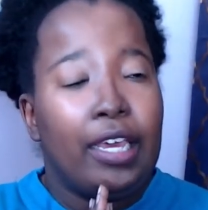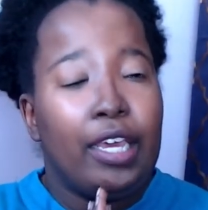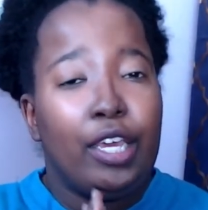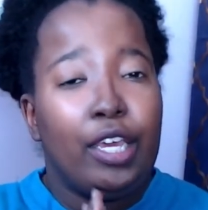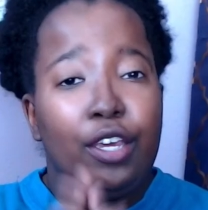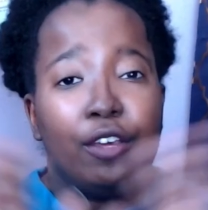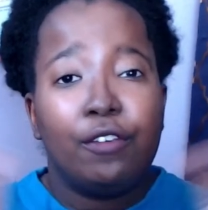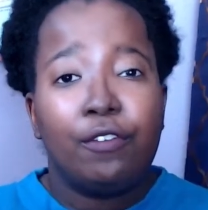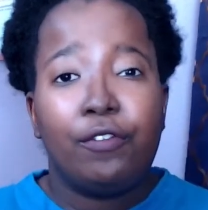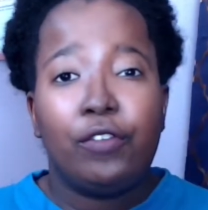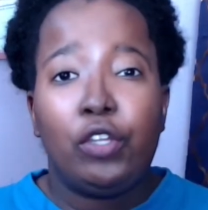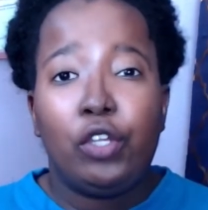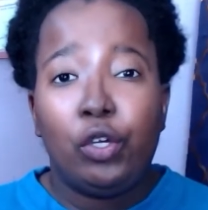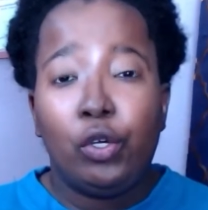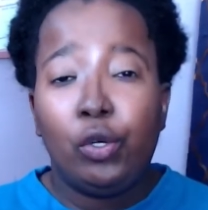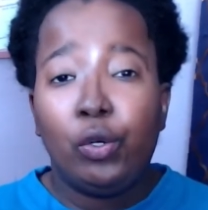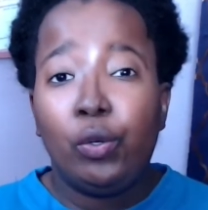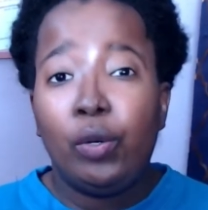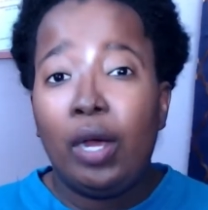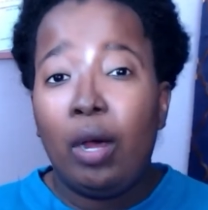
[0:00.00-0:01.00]
If
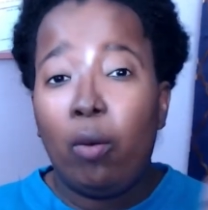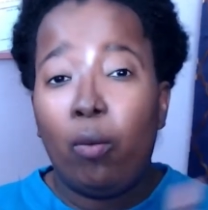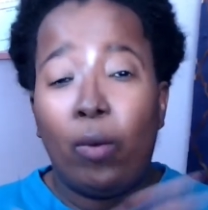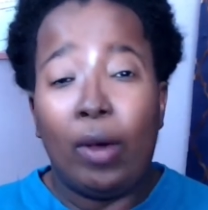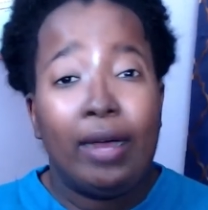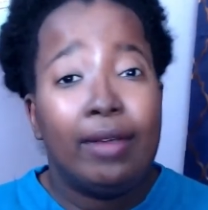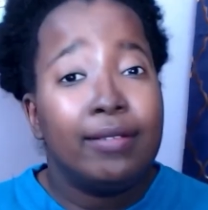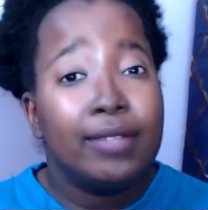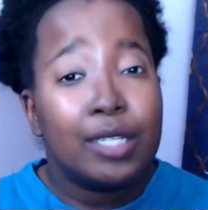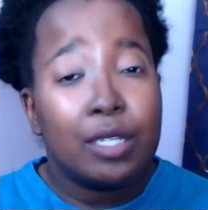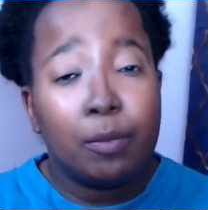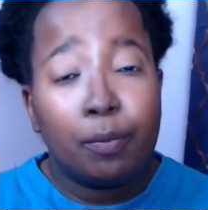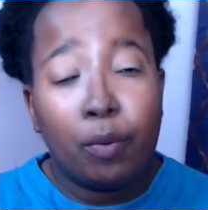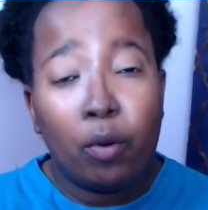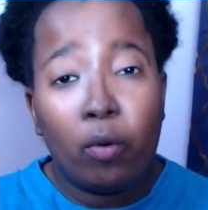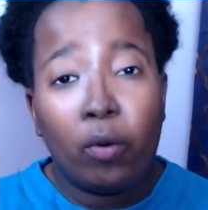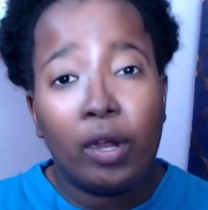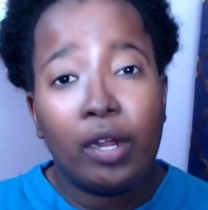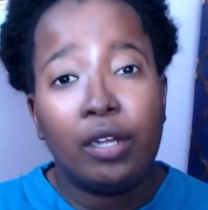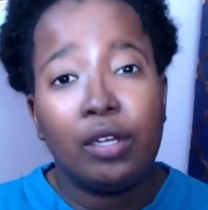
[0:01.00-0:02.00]
you want
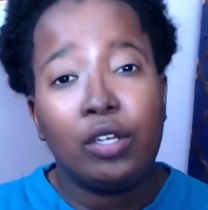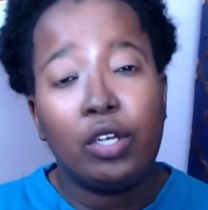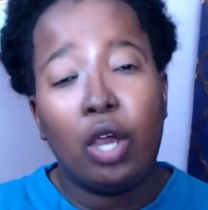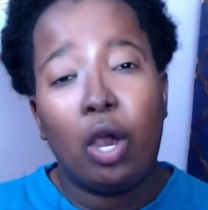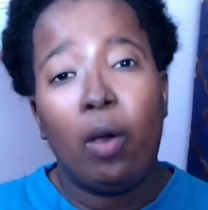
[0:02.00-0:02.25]
support,